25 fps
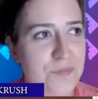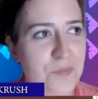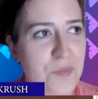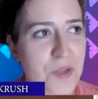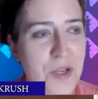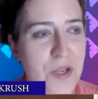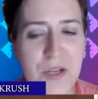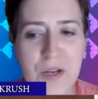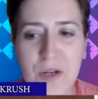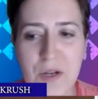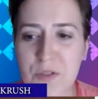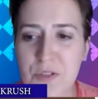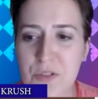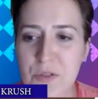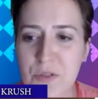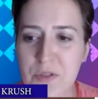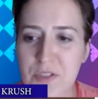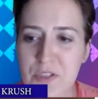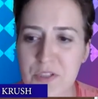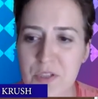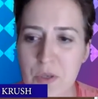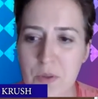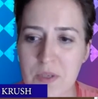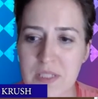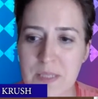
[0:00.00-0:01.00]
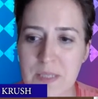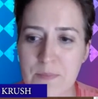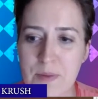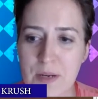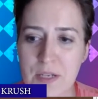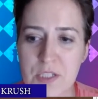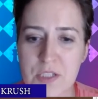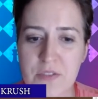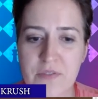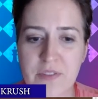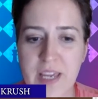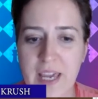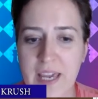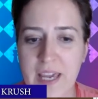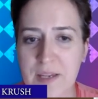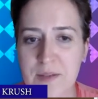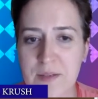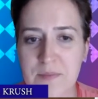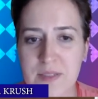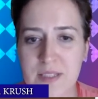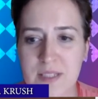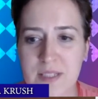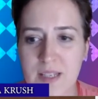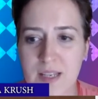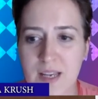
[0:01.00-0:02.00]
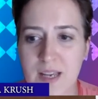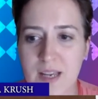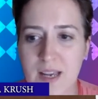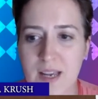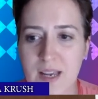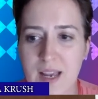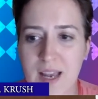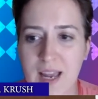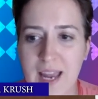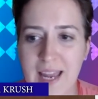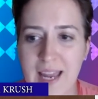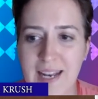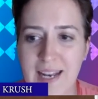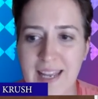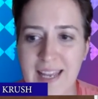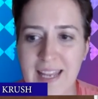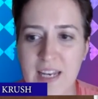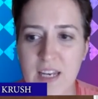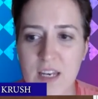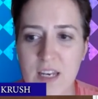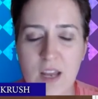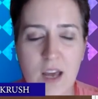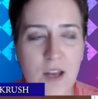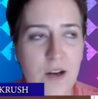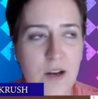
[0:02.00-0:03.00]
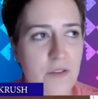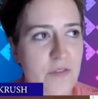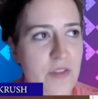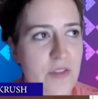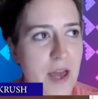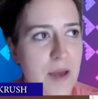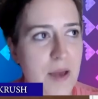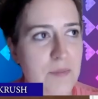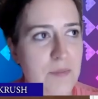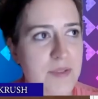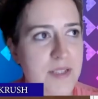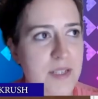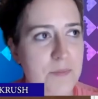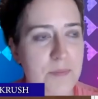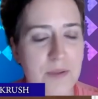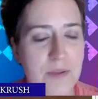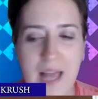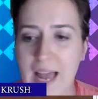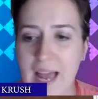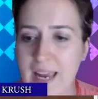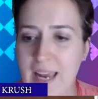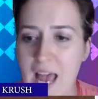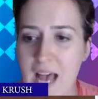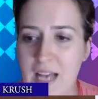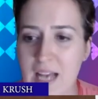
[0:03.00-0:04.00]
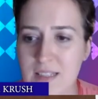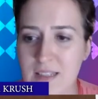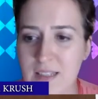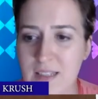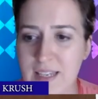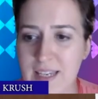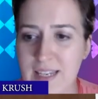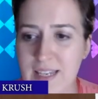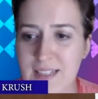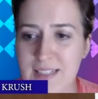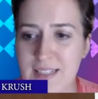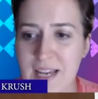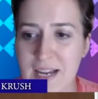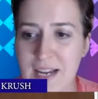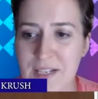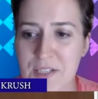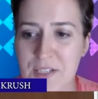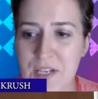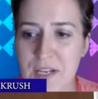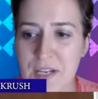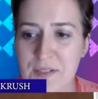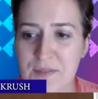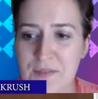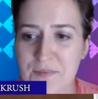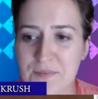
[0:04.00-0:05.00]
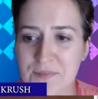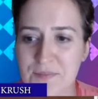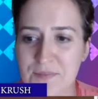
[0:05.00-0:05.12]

You know, Judith showed us a bunch of games, and in none of them did black castle kingside, Jen.